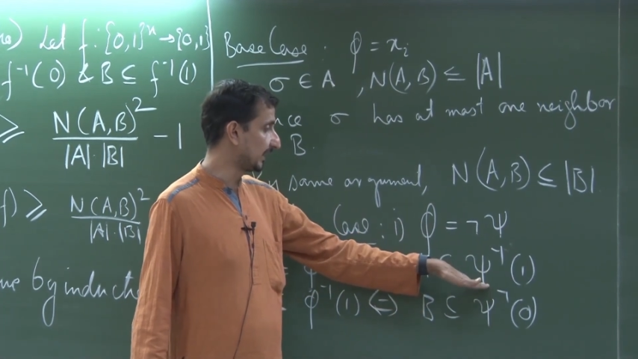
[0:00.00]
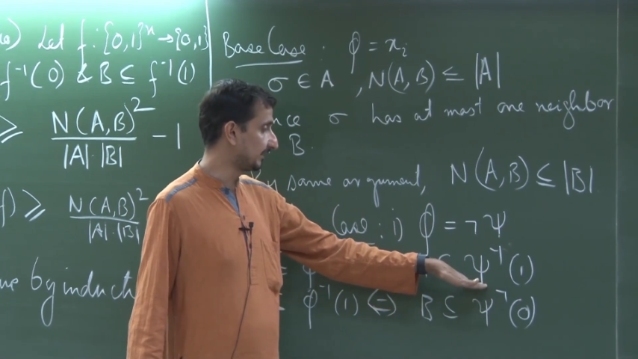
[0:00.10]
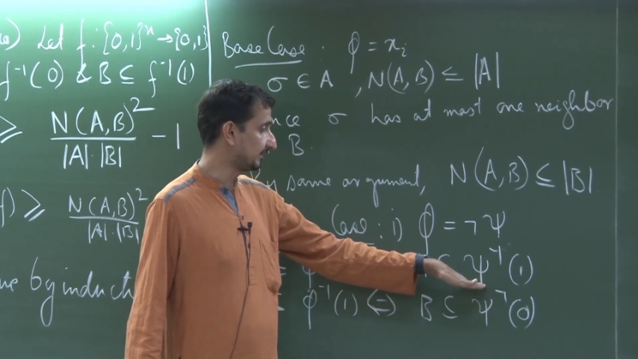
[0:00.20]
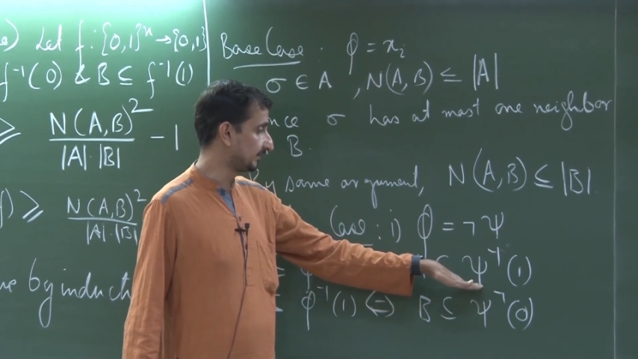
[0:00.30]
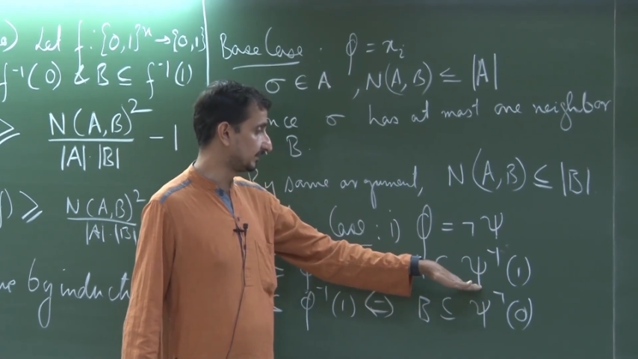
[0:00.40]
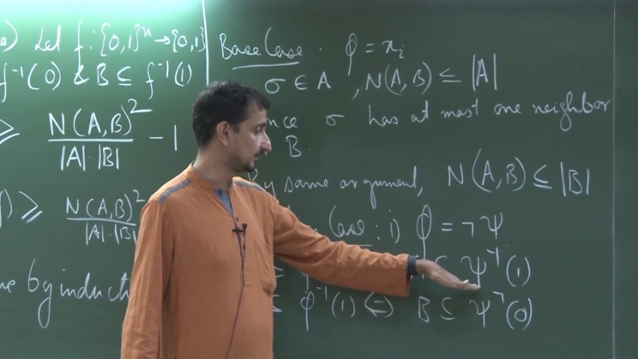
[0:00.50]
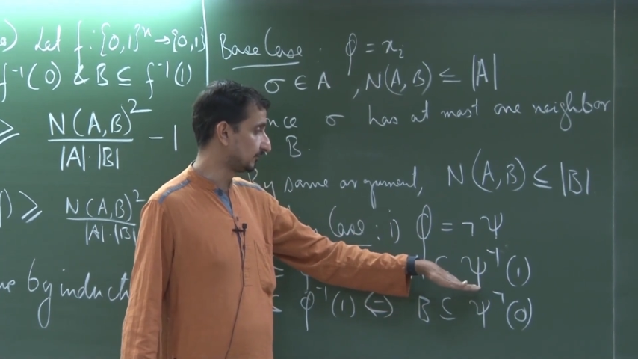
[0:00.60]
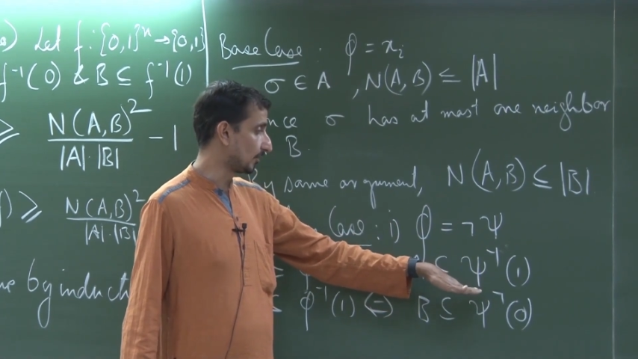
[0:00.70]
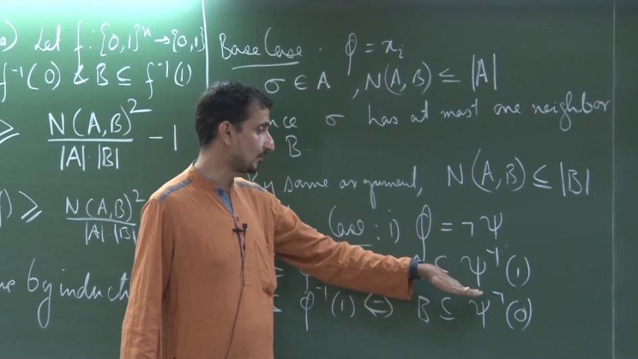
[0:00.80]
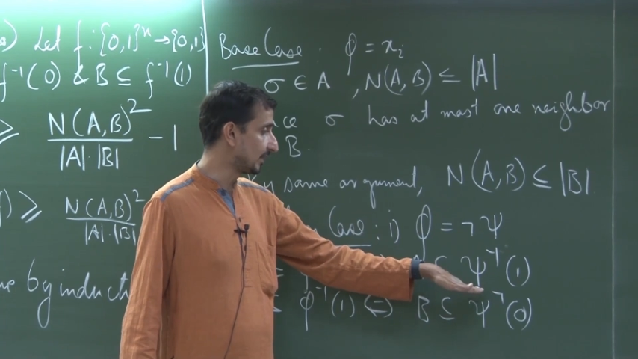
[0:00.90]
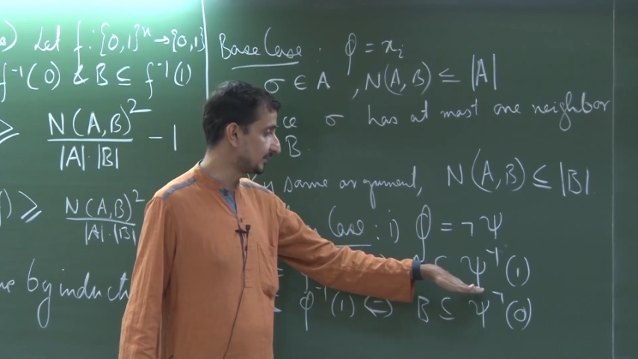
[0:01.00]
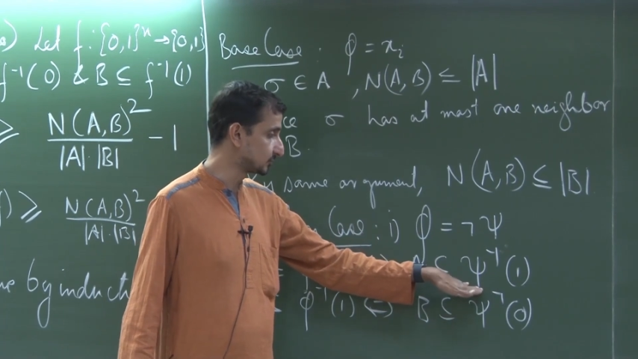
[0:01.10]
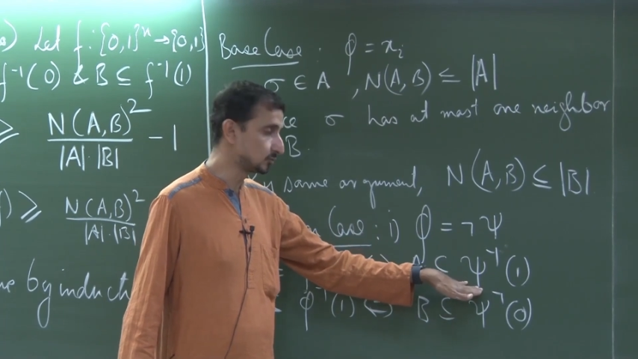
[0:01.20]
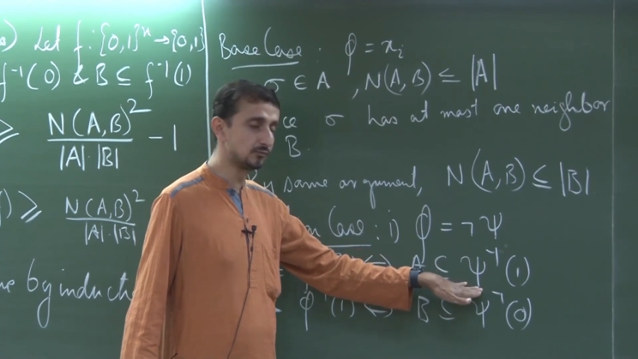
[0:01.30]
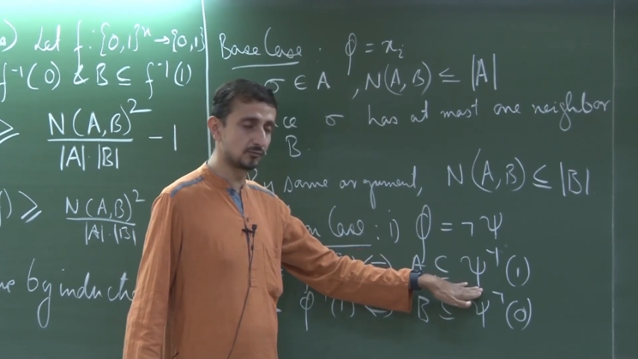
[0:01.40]
that the formula
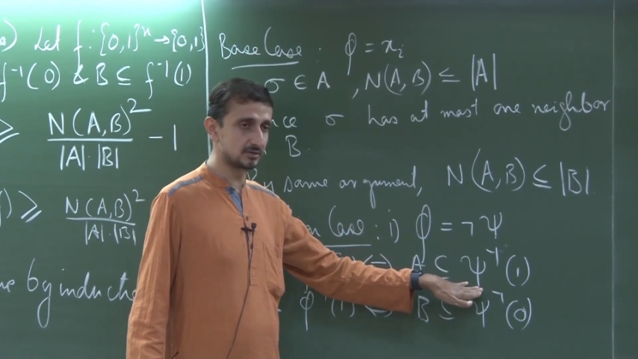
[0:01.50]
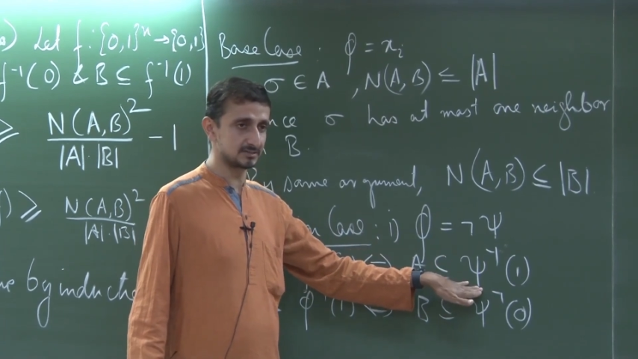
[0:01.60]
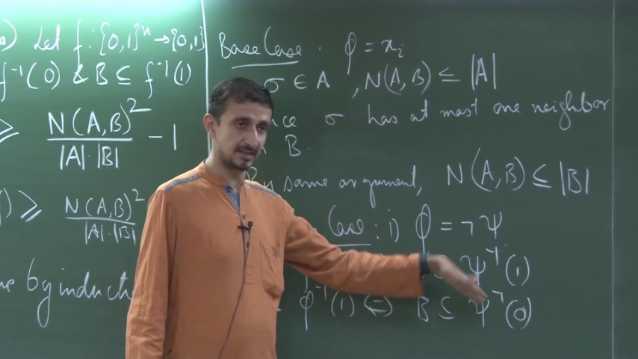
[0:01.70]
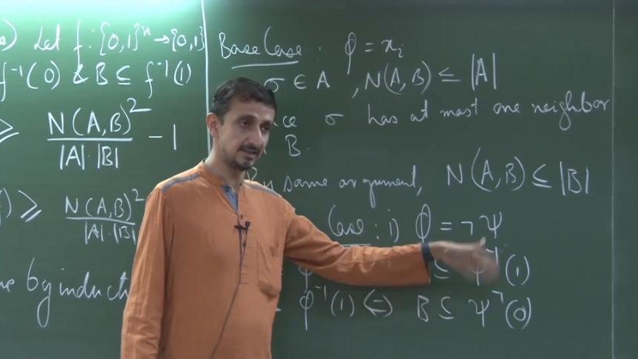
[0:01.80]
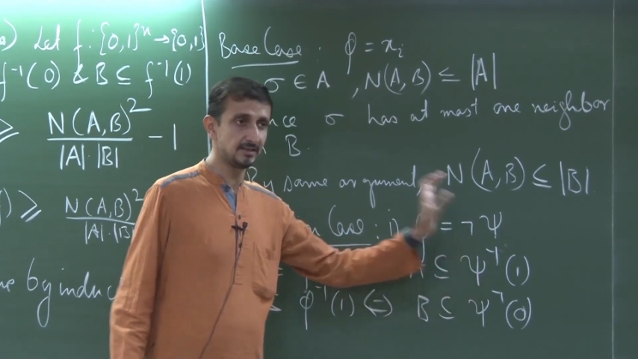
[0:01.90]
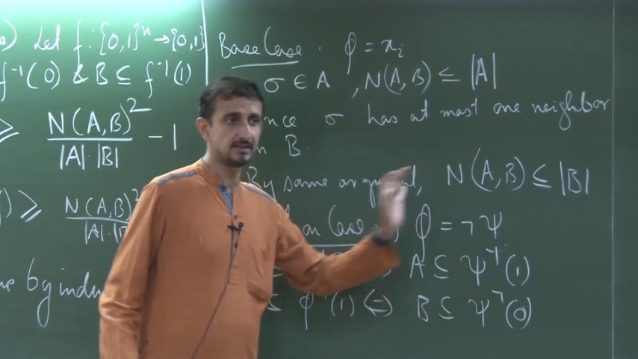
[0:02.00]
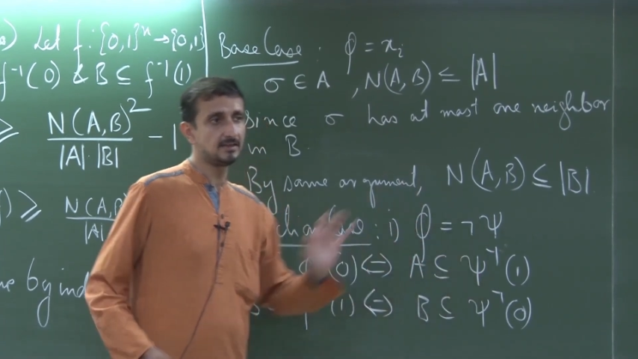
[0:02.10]
is true for psi,